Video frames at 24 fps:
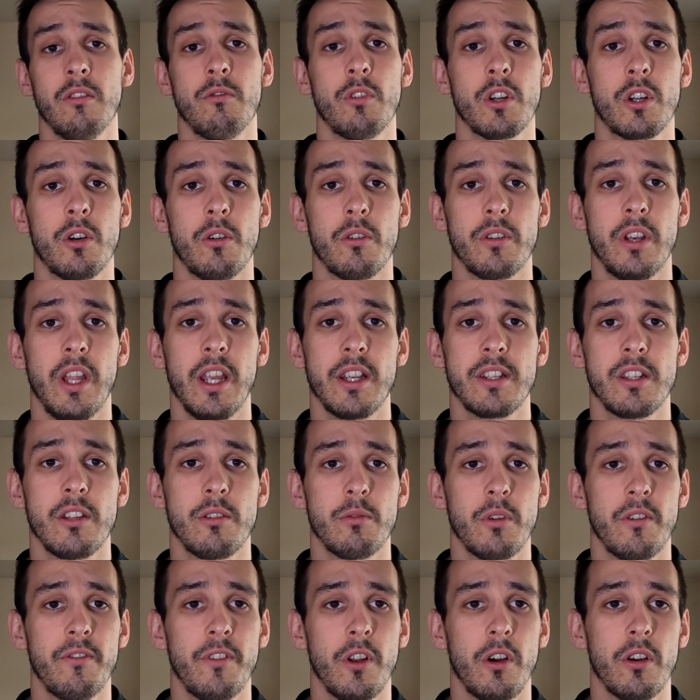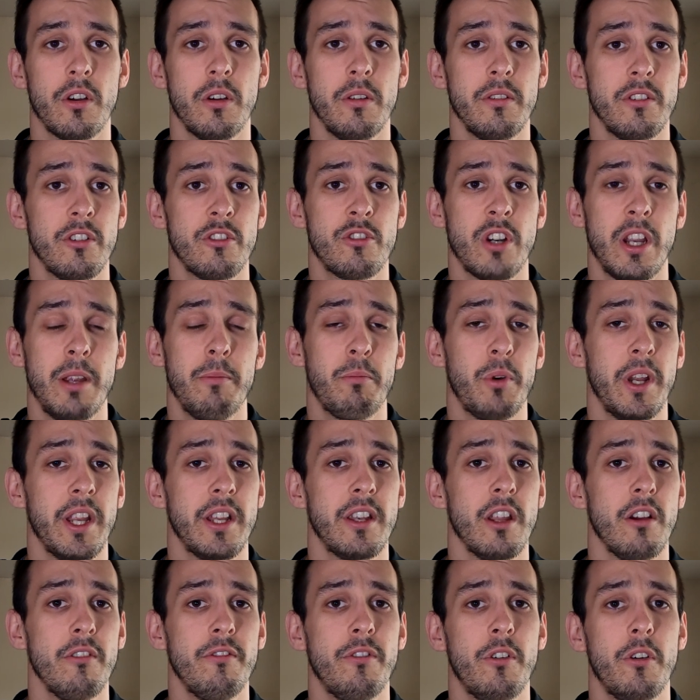record next and do a vlog on and try and break
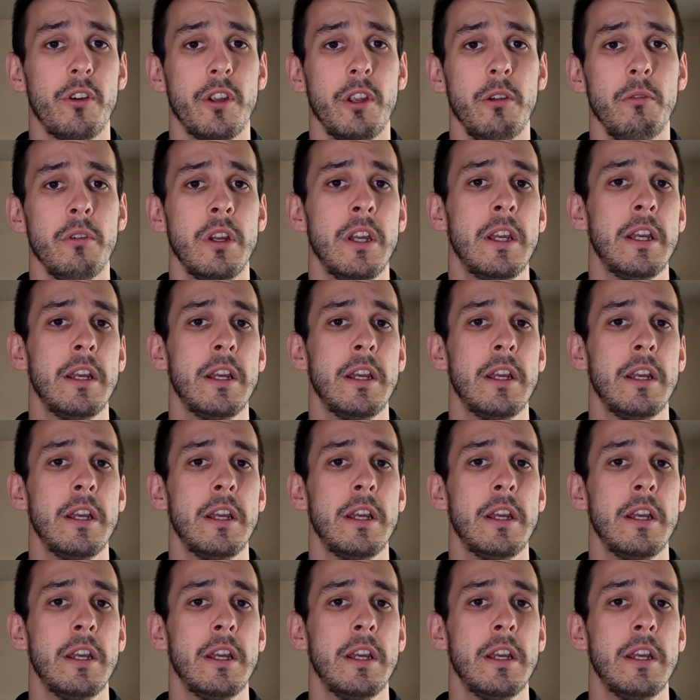down for you.